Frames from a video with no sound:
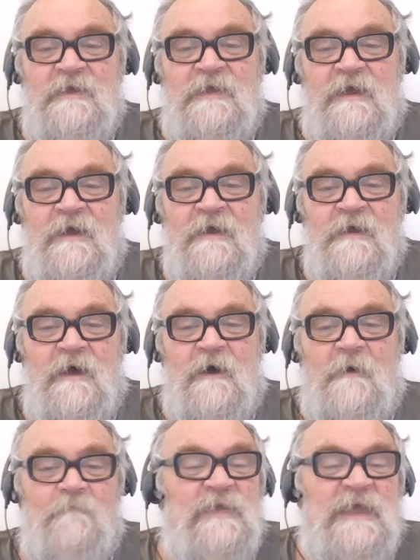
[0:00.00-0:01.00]
Yeah,
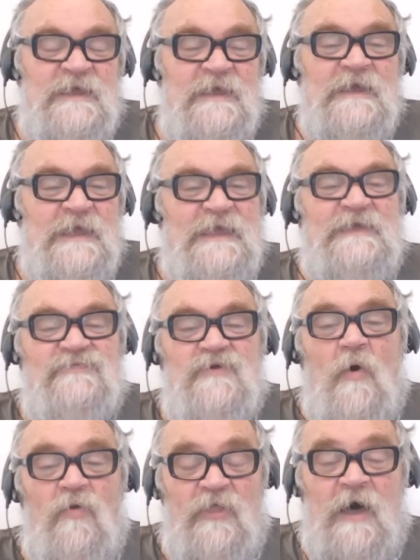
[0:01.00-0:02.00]
he's
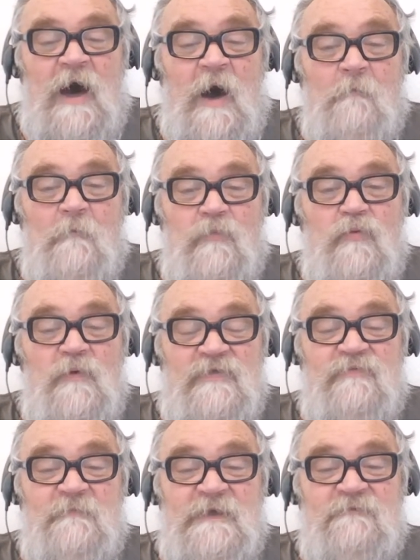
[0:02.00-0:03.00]
got the hump
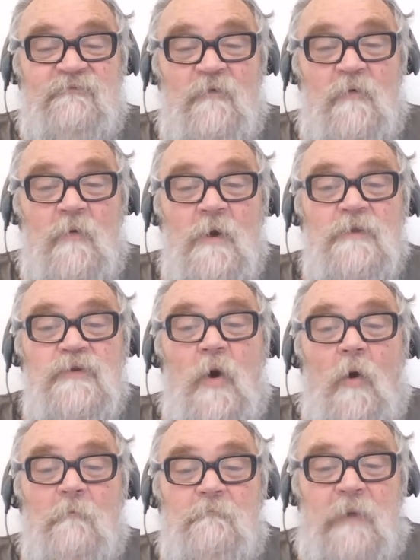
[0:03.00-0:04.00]
with me for
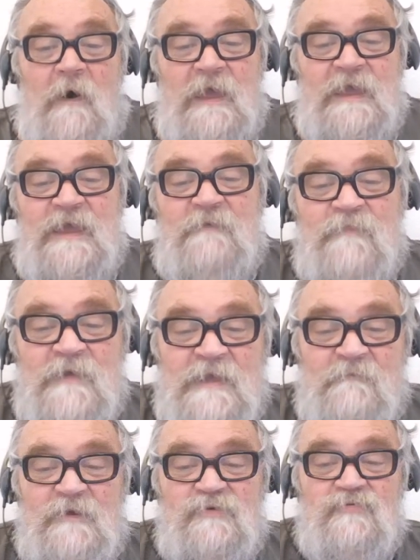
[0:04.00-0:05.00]
not buying
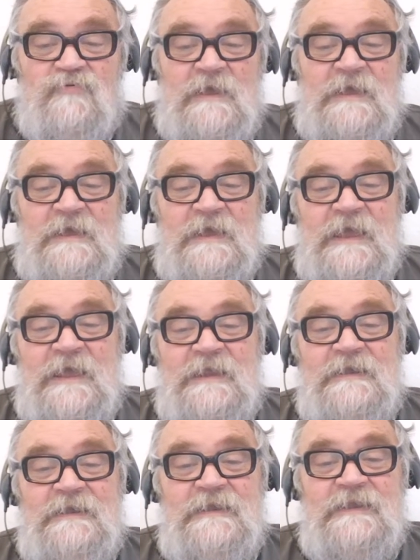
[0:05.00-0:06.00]
him a drink
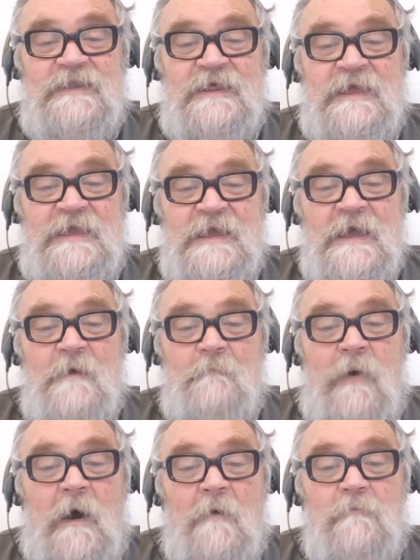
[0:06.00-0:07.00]
in the
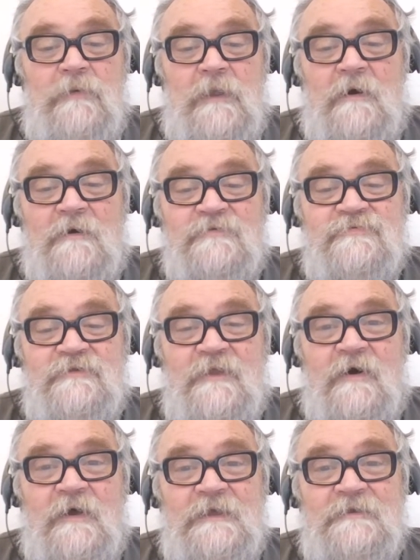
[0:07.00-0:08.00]
pub last
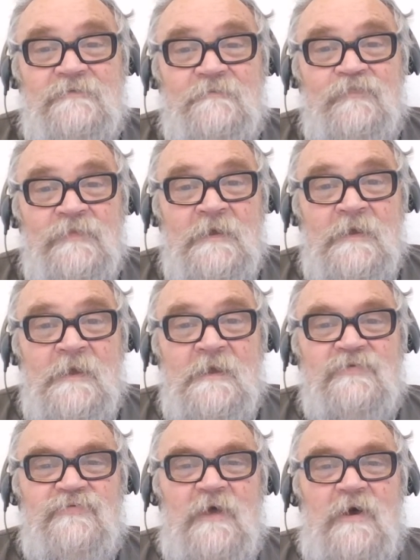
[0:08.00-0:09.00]
night.
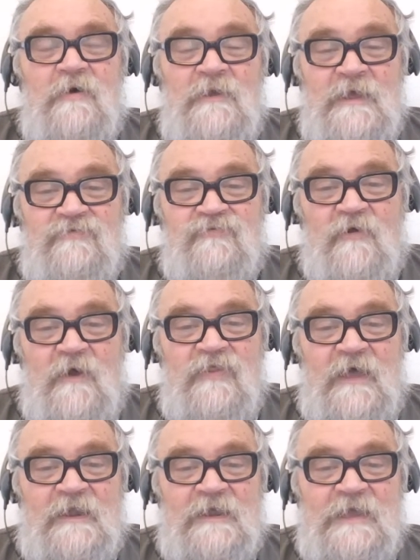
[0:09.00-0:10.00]
So let's try
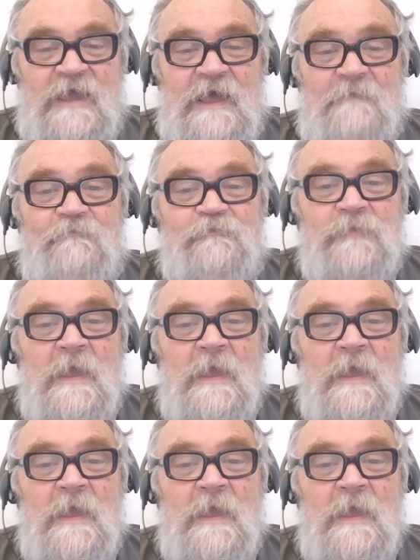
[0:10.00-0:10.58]
that again.